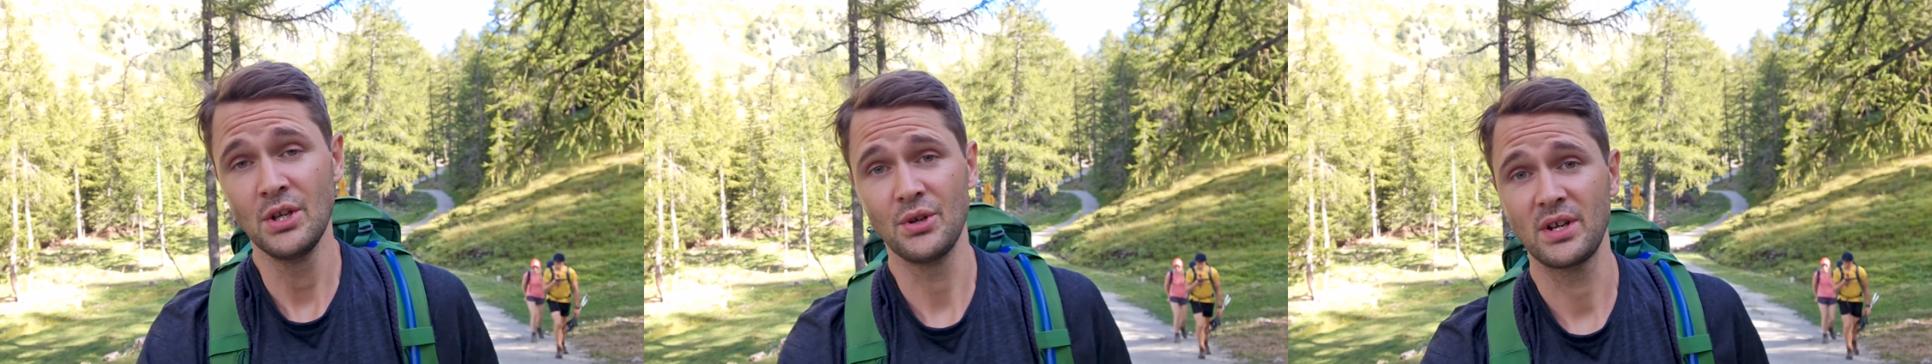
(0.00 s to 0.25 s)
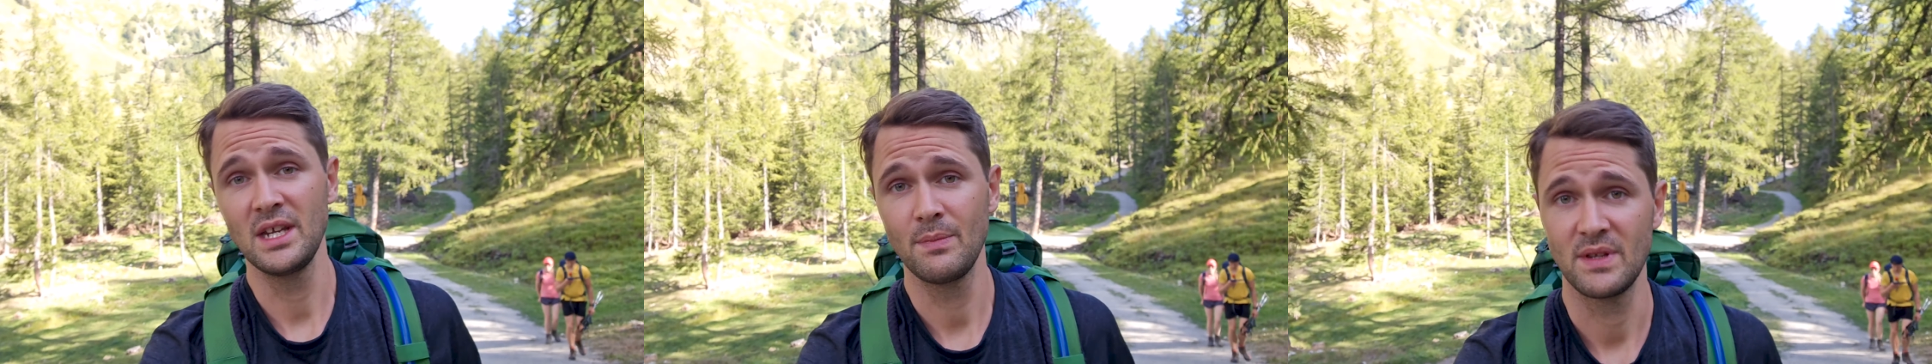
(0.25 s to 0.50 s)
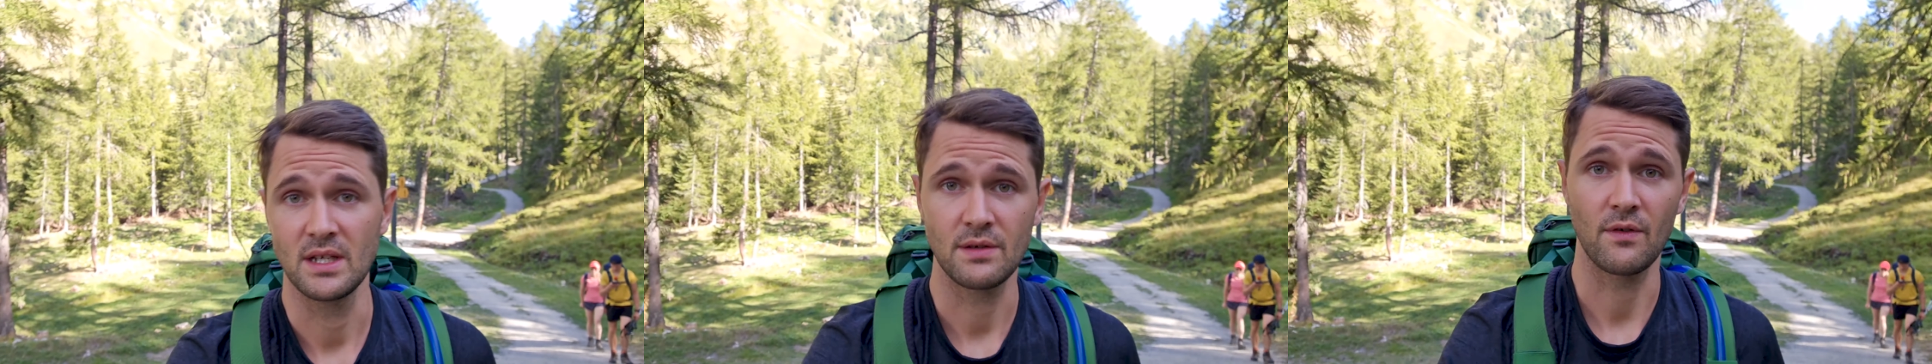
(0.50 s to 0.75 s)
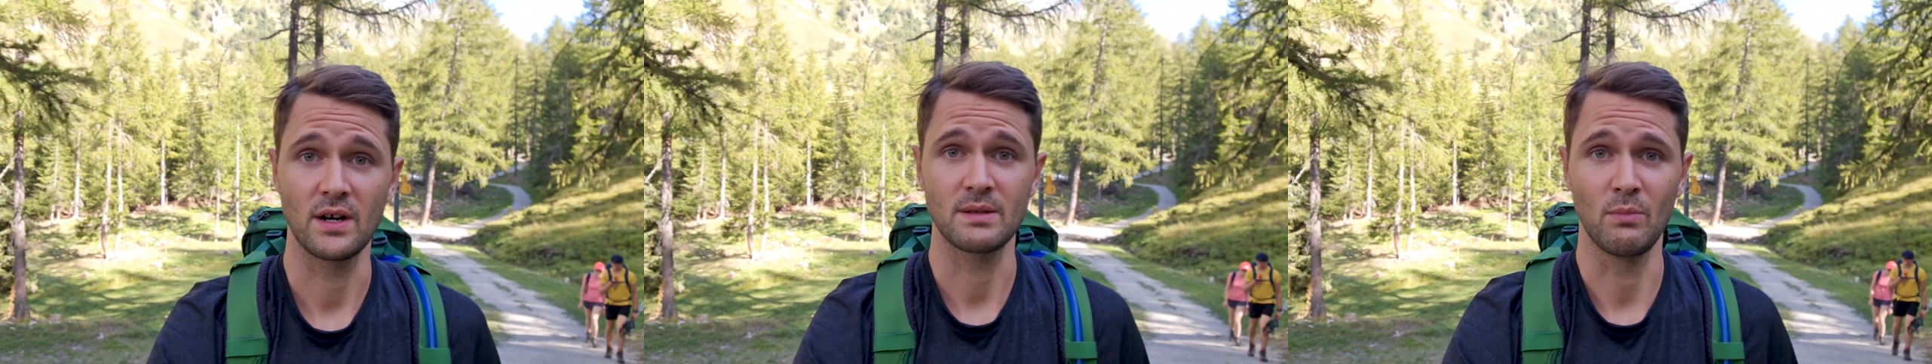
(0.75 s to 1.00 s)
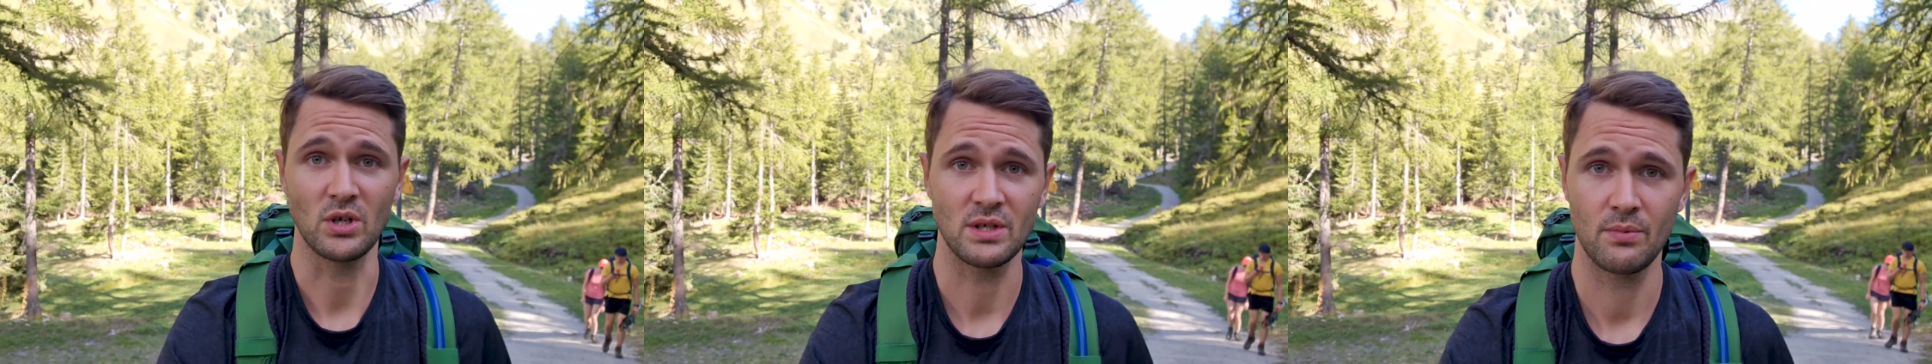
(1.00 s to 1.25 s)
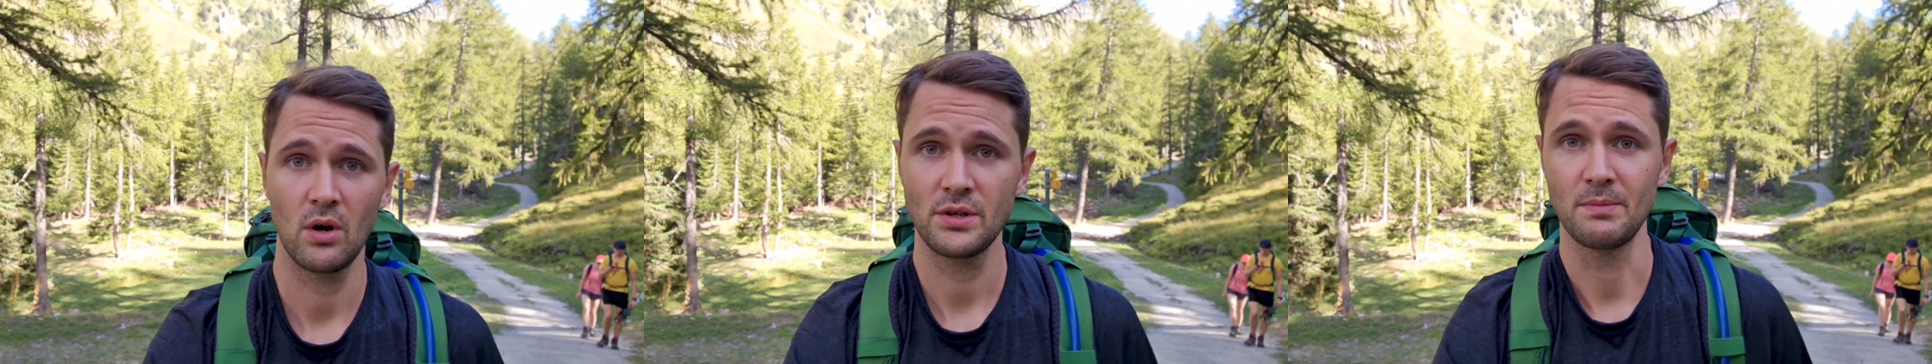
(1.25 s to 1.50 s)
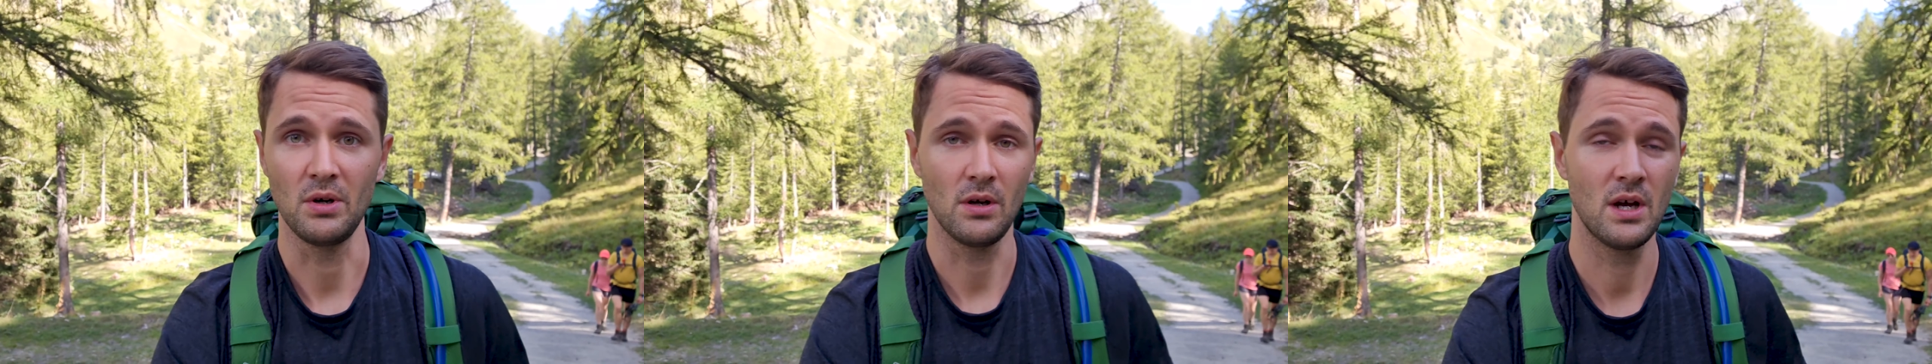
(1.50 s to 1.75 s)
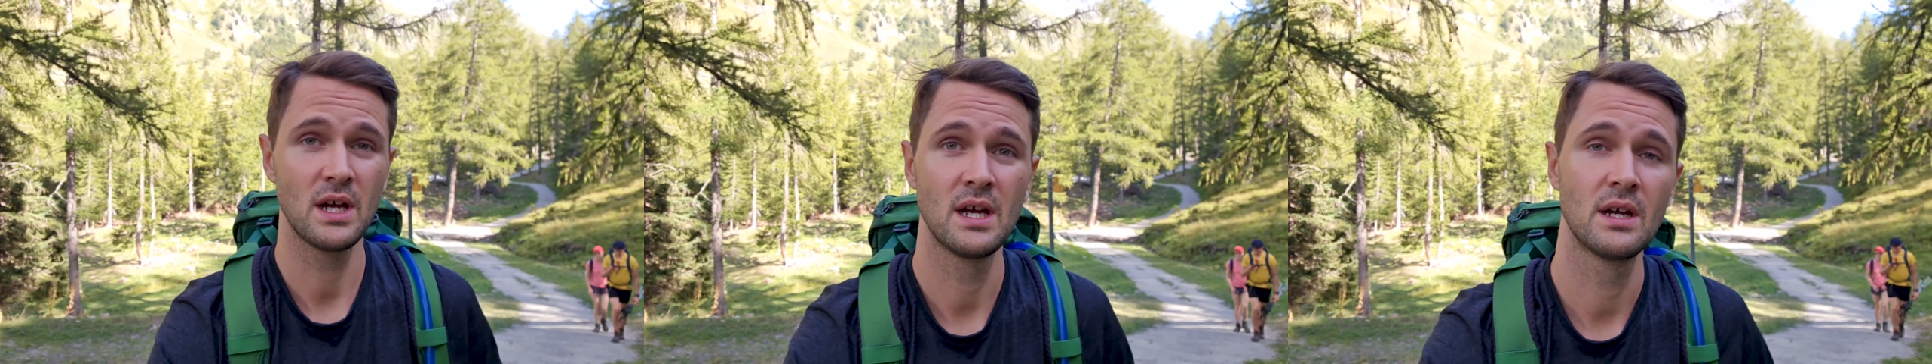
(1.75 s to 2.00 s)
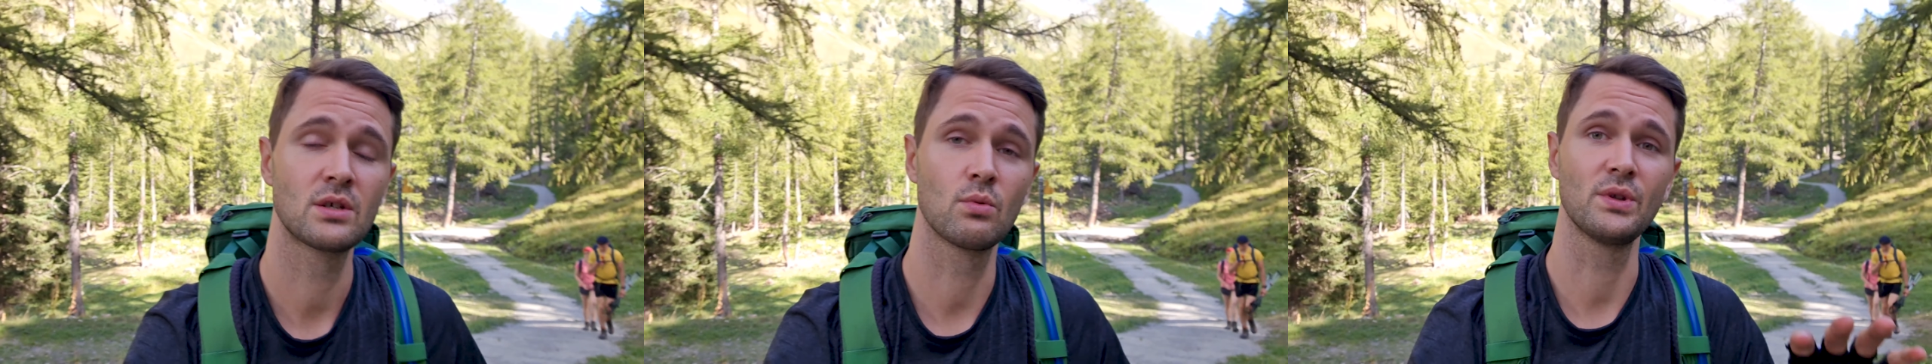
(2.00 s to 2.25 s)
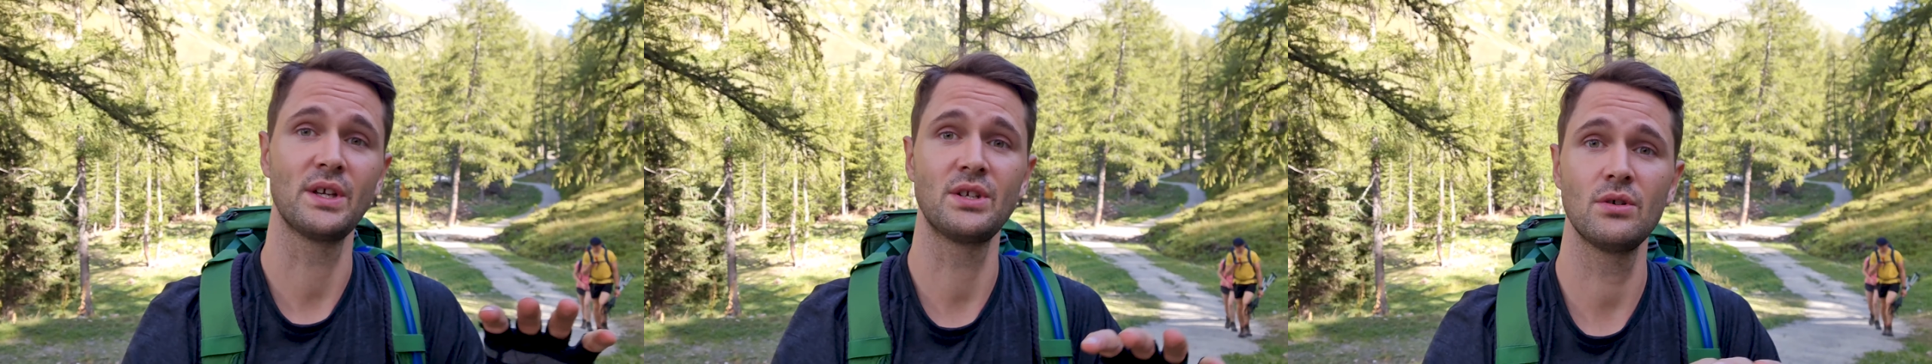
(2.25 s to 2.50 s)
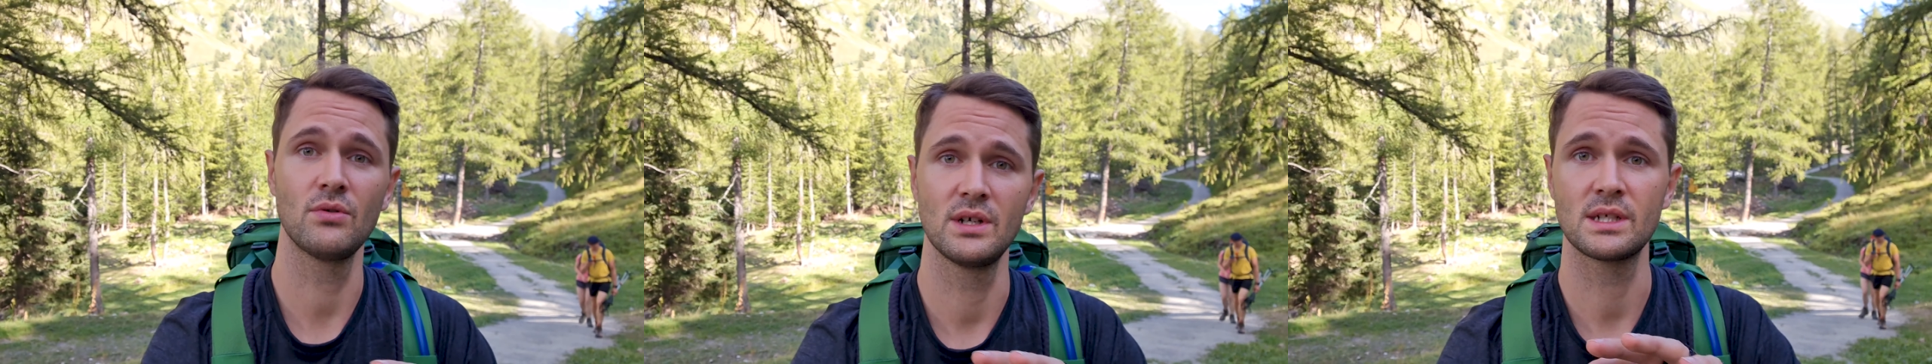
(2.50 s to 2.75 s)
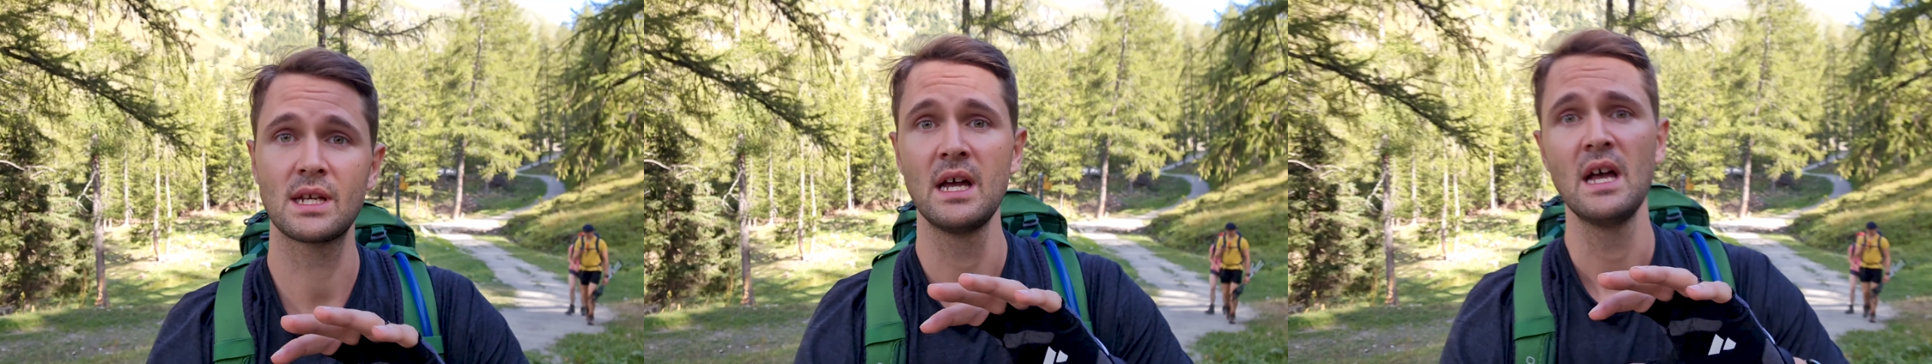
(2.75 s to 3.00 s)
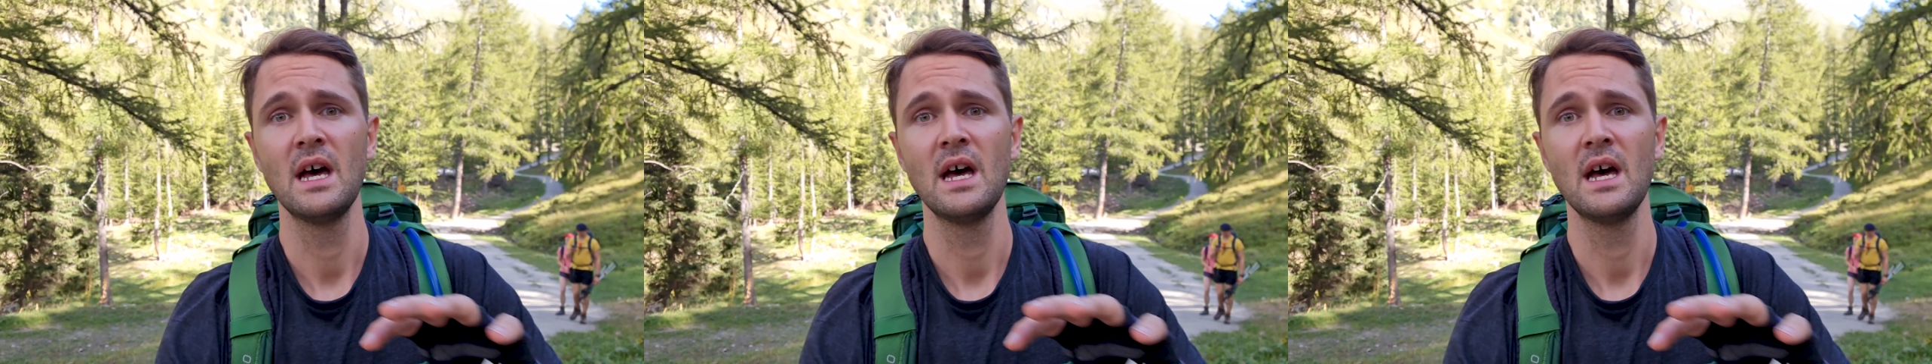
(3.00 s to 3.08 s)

keep these for as much as possible. So what they do is